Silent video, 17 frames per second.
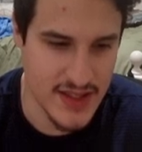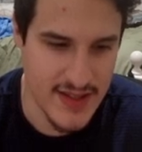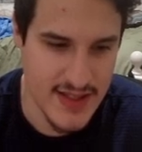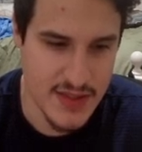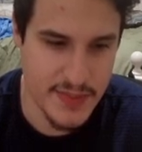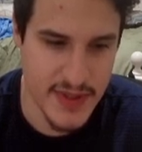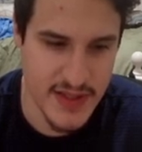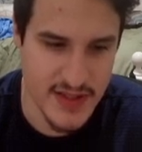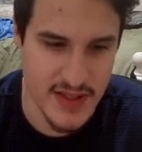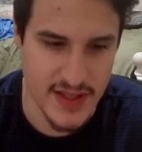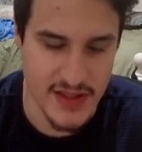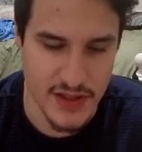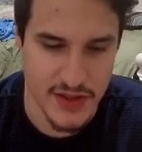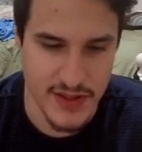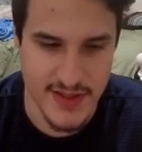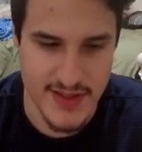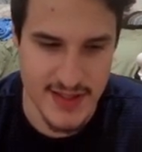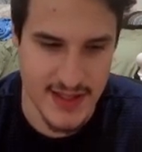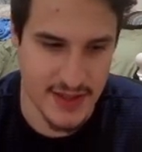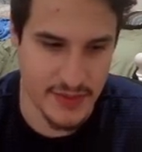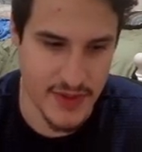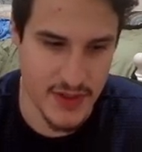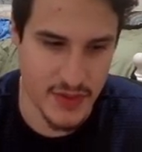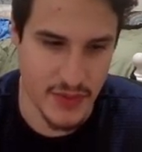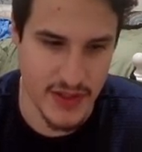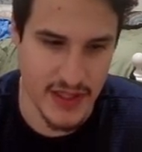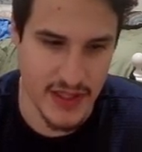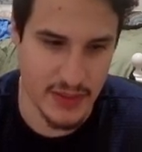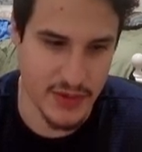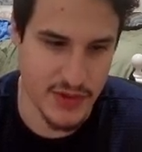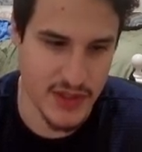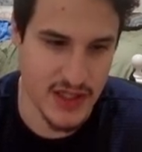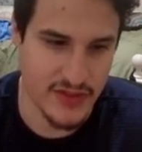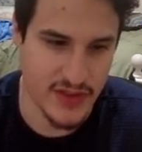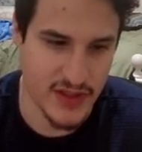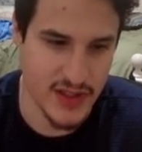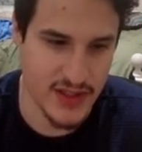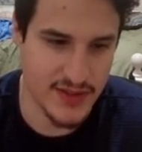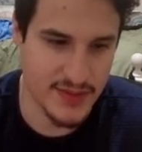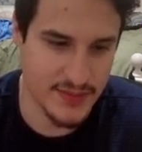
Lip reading: It's best not to trust anyone when time traveling.